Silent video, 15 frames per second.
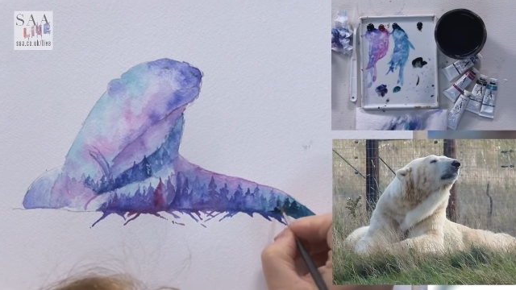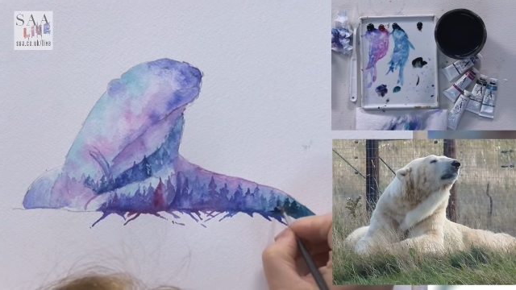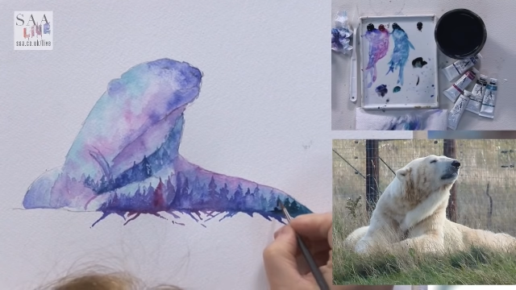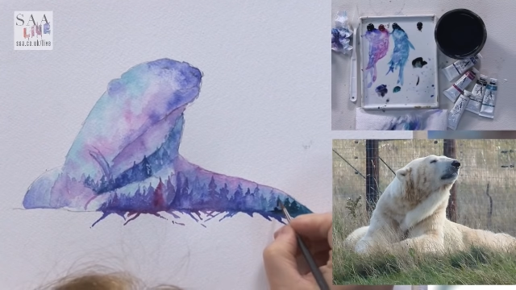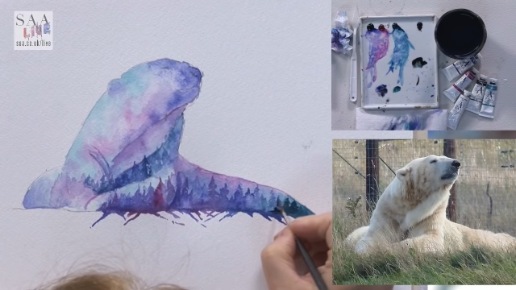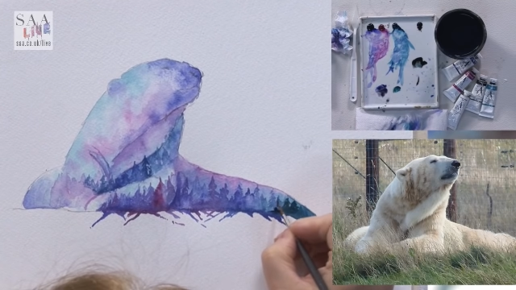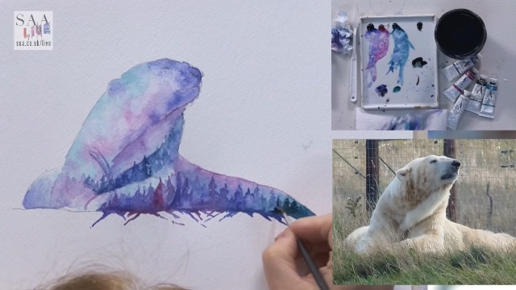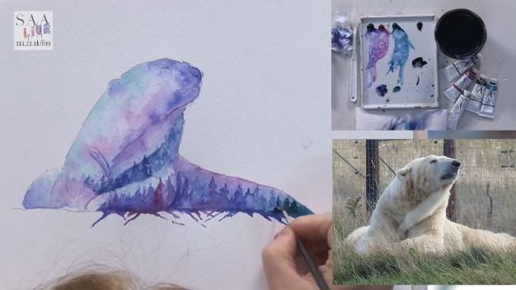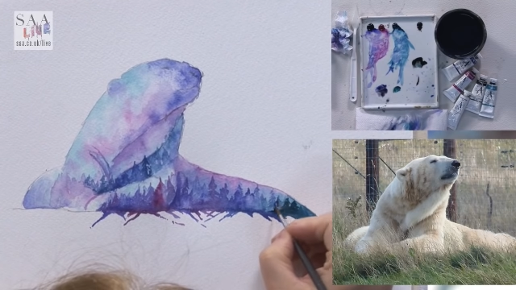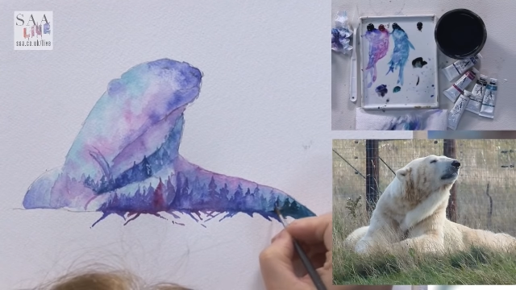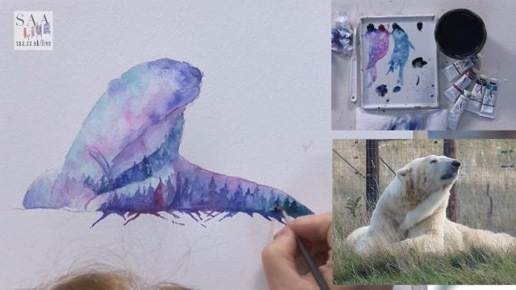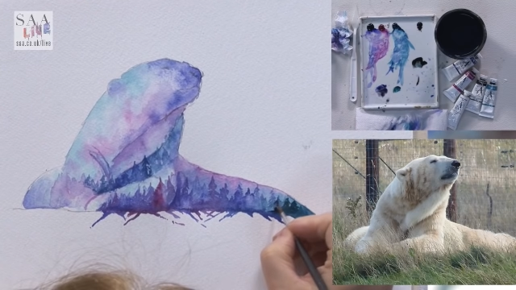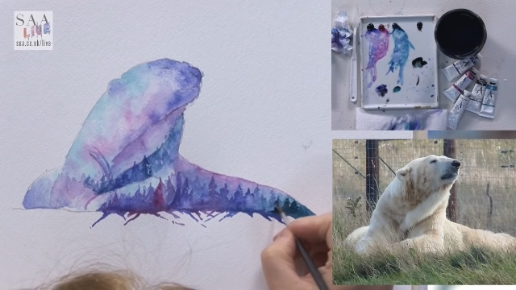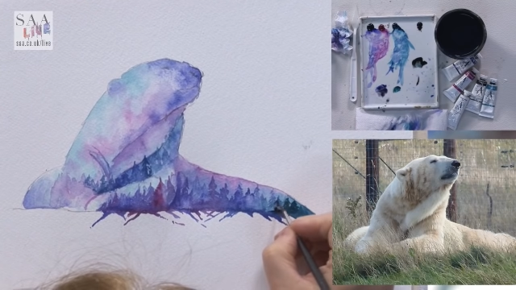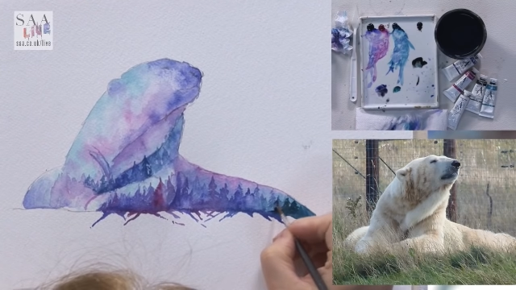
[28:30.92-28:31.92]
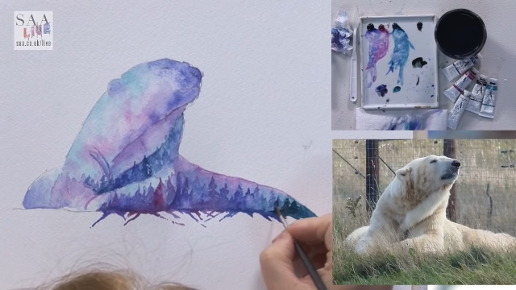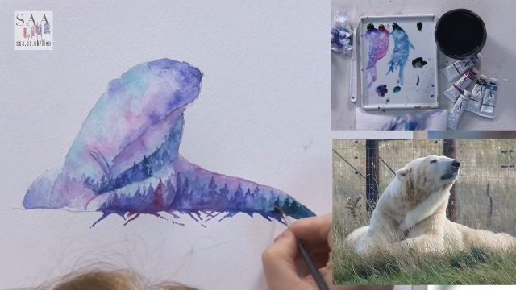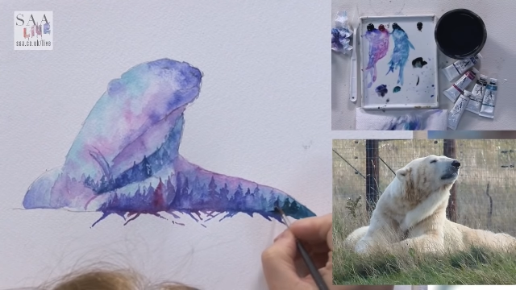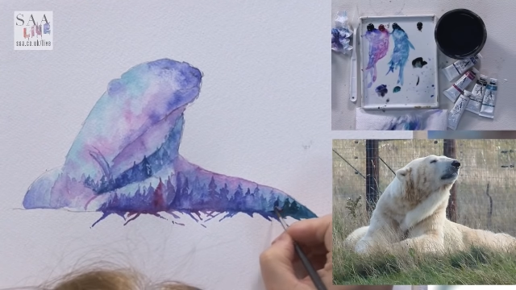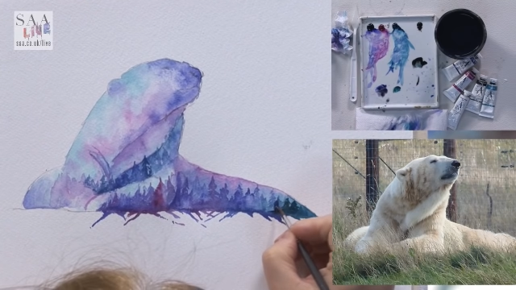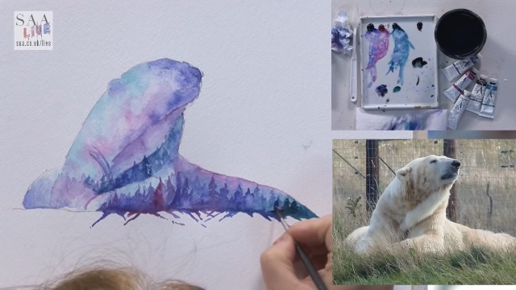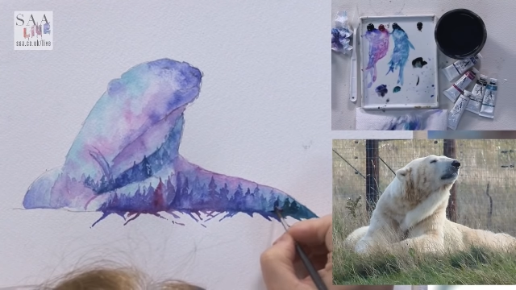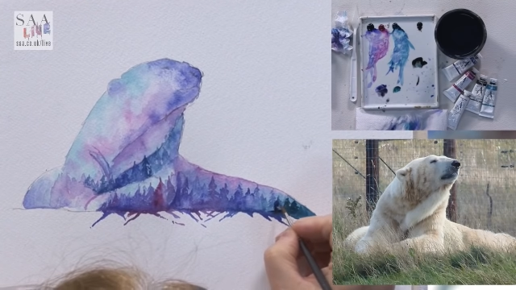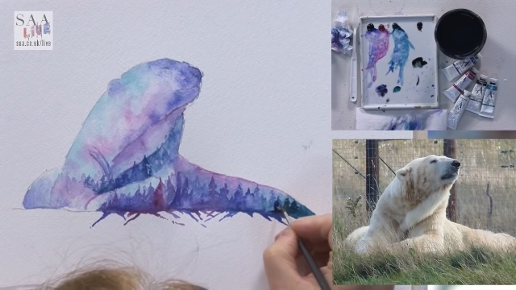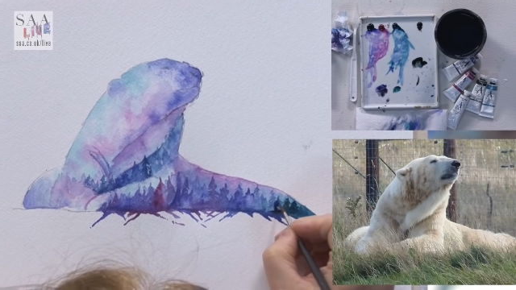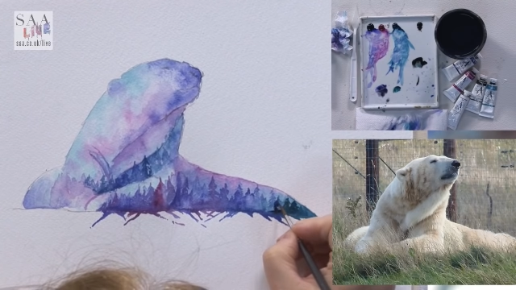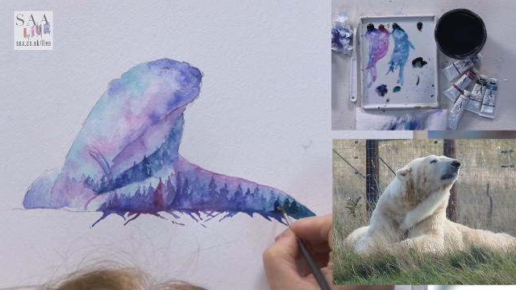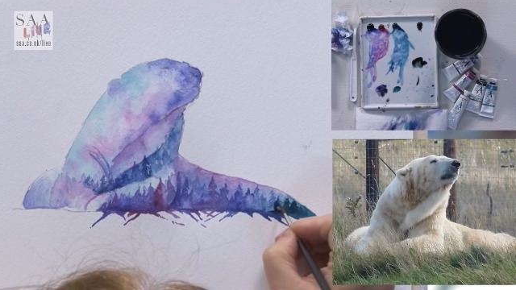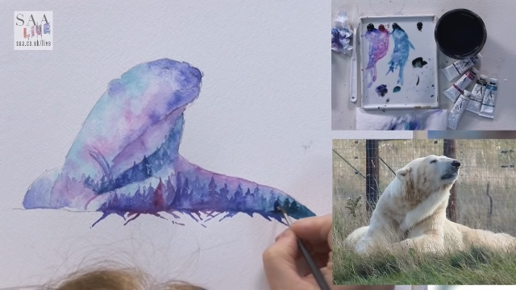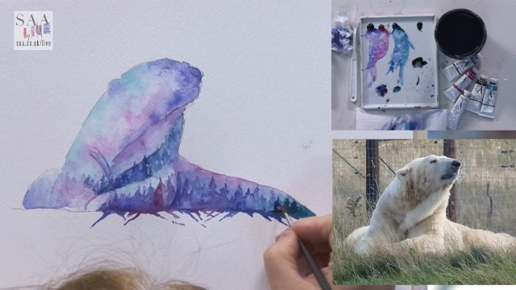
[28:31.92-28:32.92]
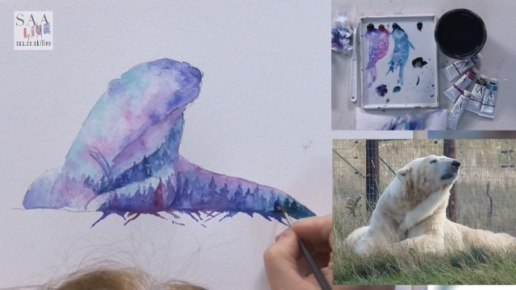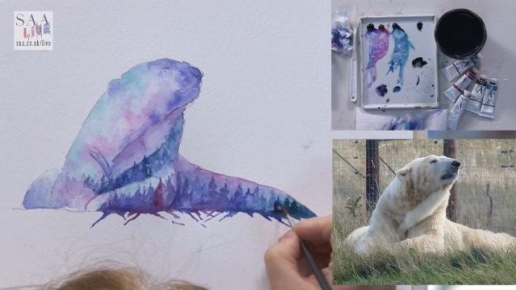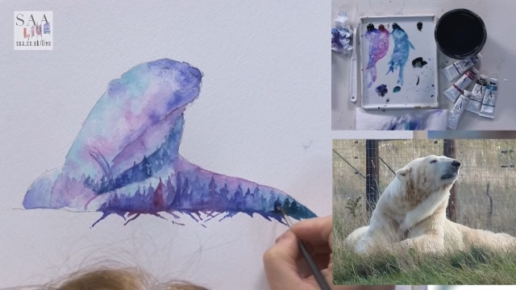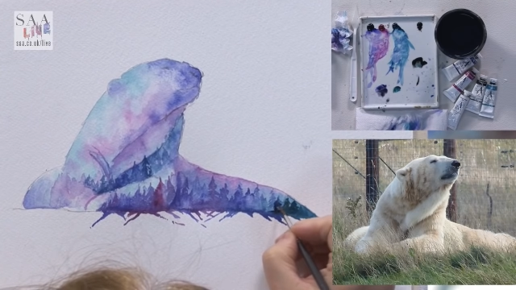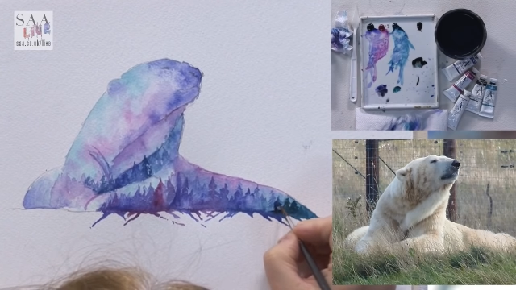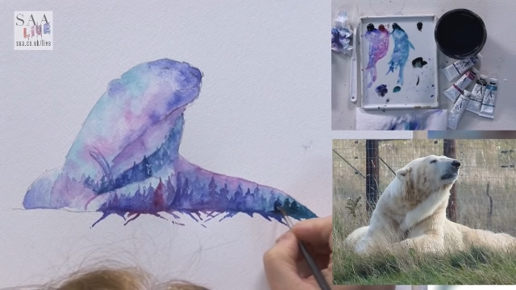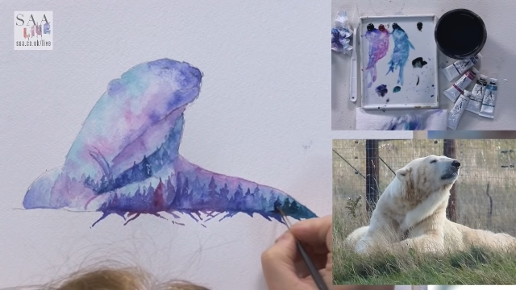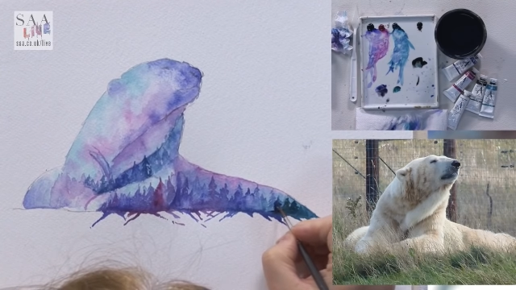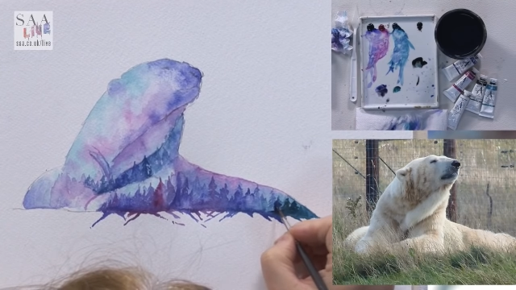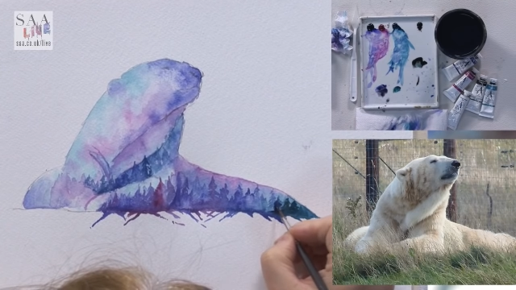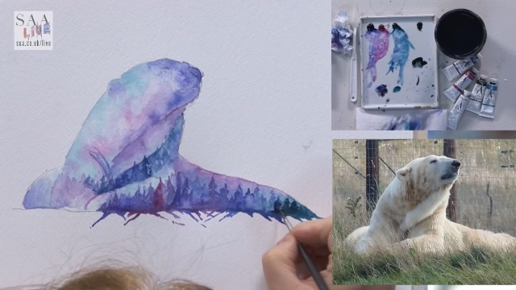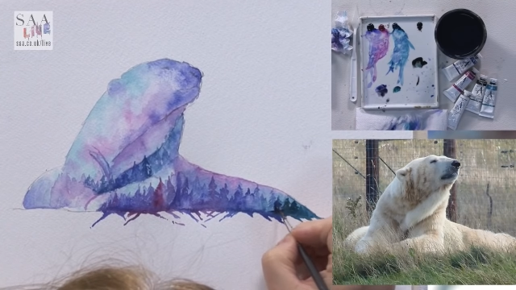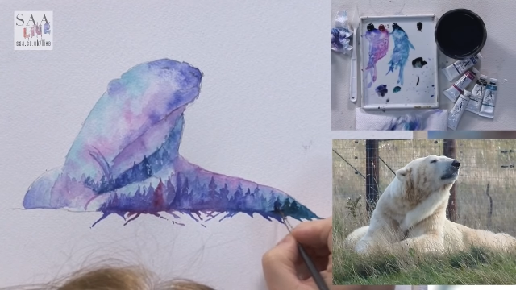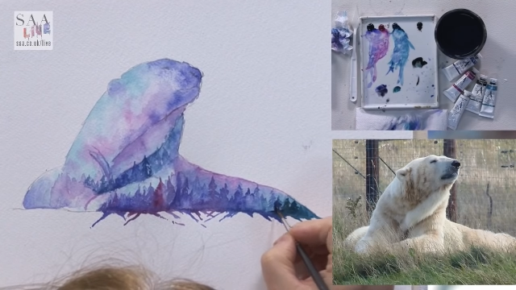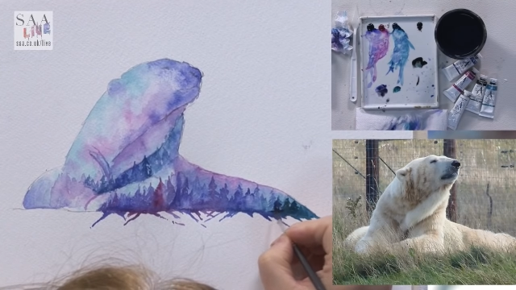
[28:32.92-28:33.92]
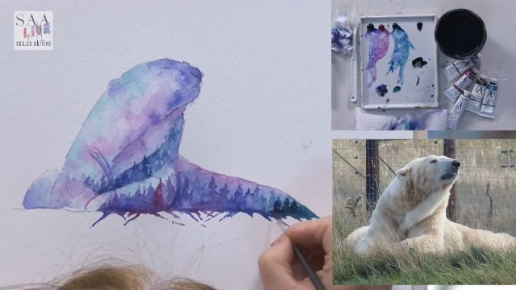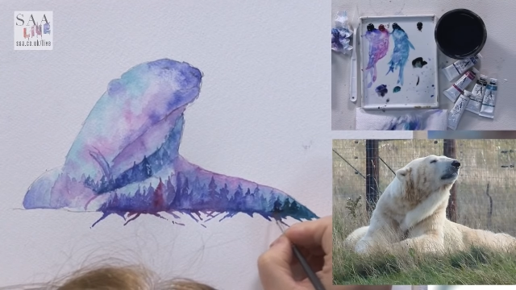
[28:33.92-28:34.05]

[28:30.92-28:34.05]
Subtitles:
[unreadable: no face in view]